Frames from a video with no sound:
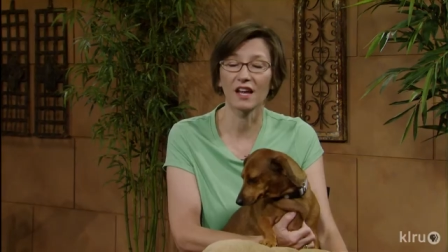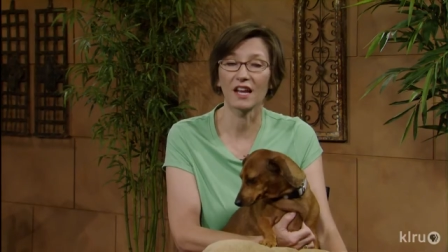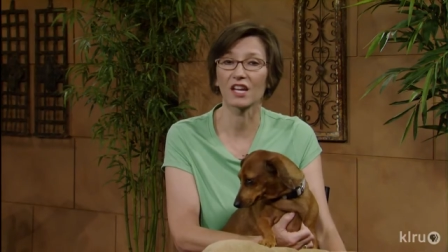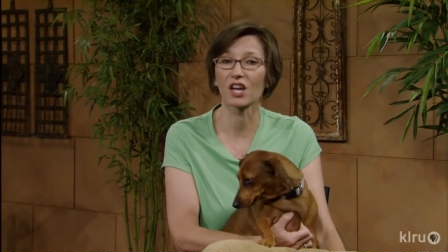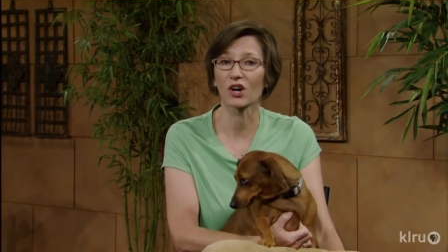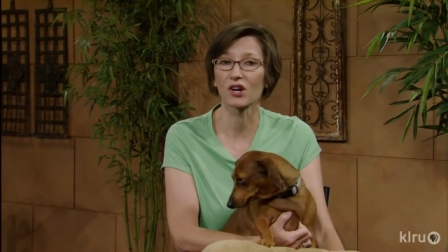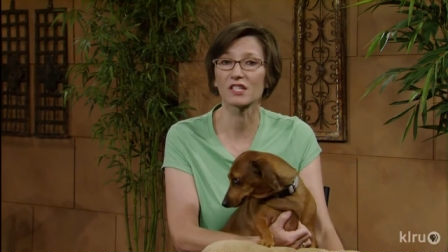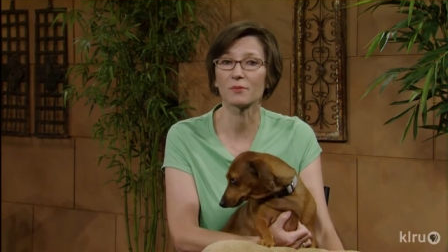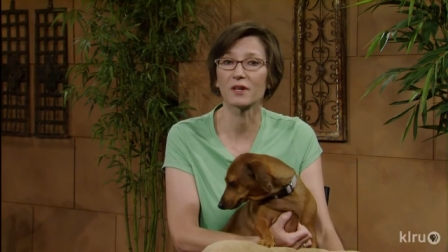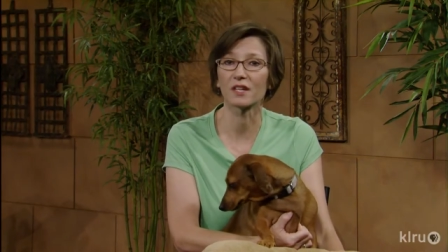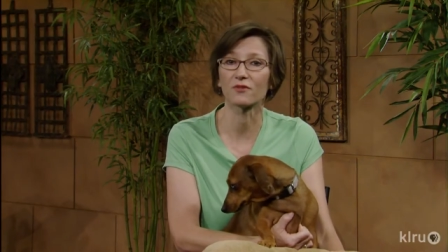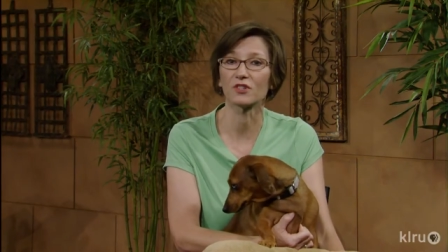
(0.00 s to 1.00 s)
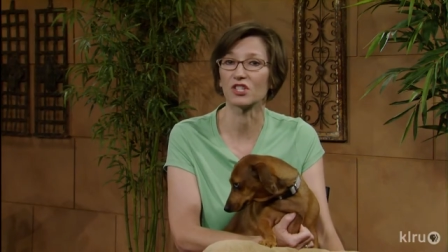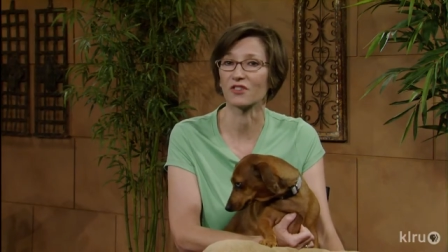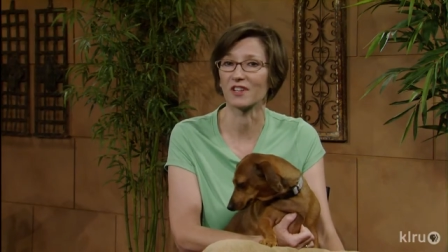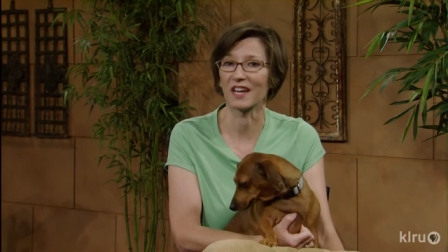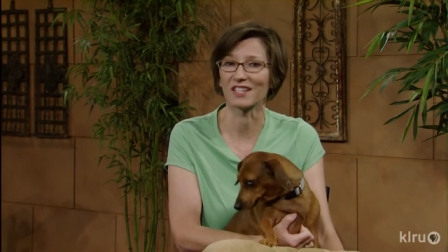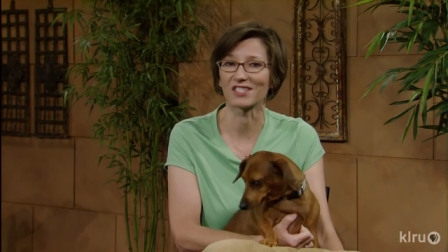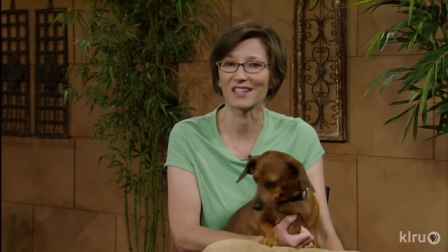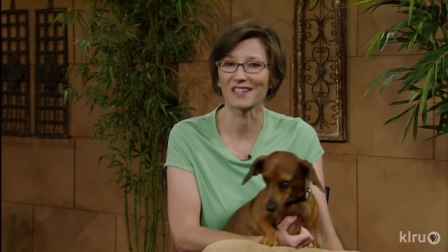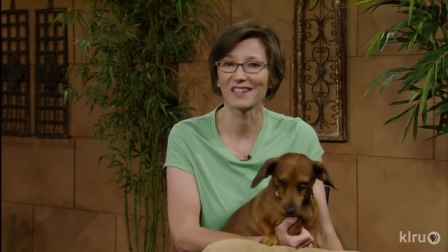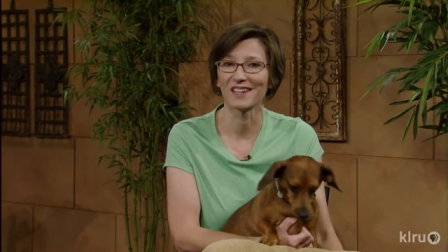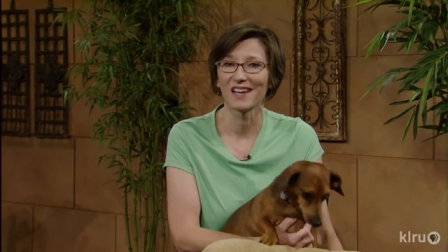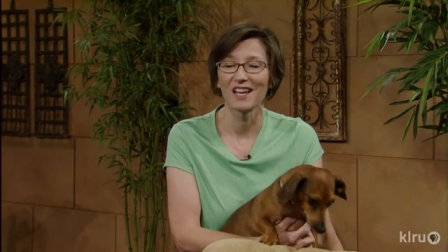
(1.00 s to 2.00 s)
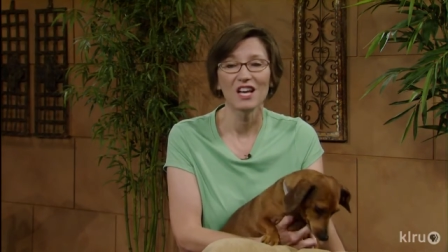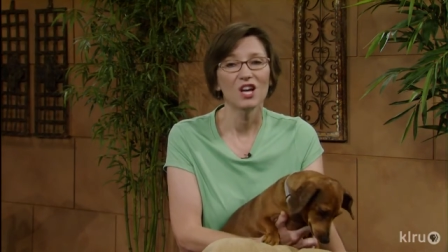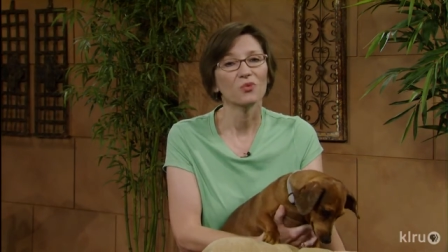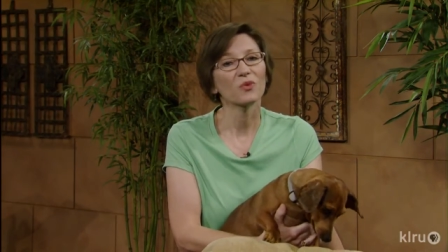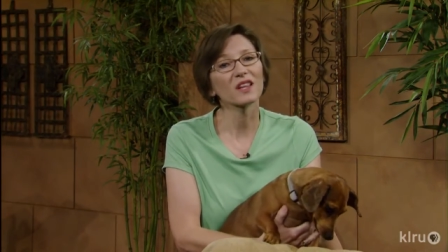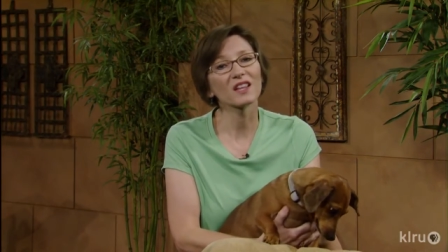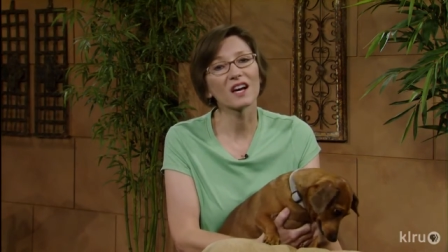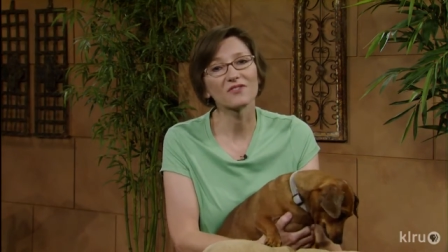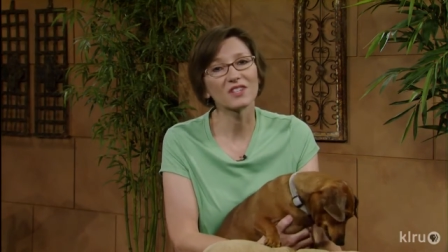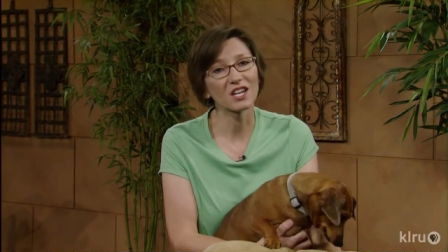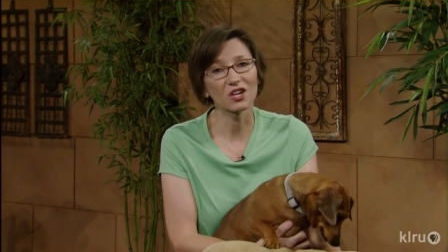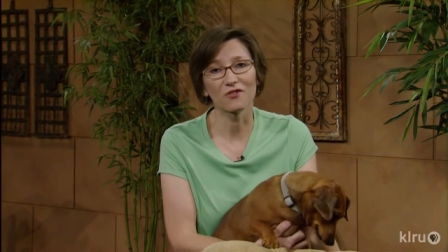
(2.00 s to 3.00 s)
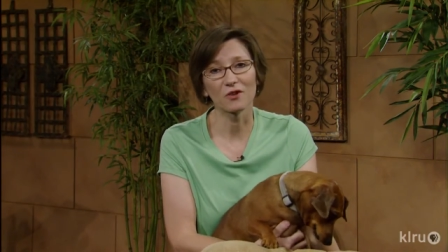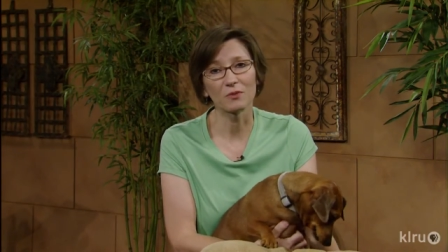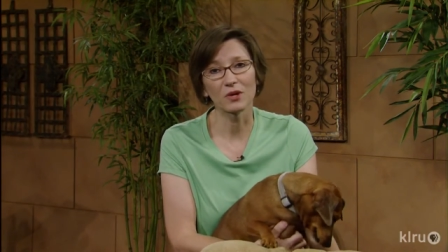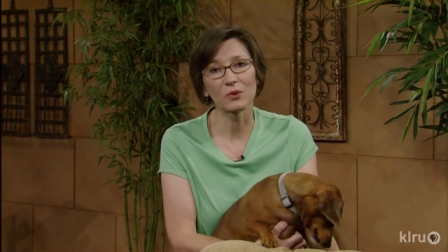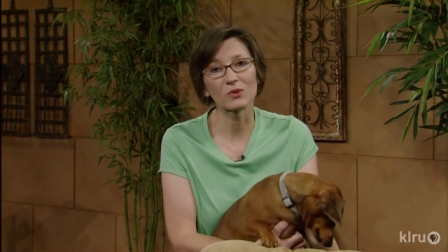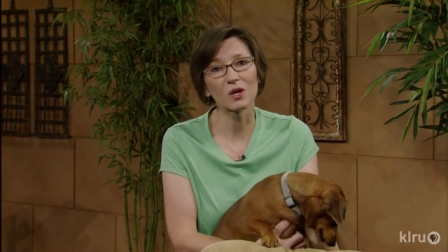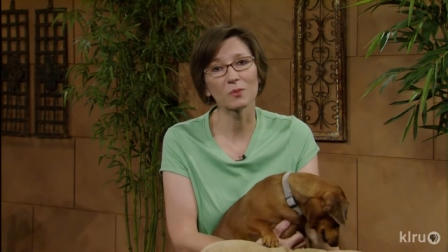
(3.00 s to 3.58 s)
and encourage a bit of rejuvenation. We'd love to hear from you, so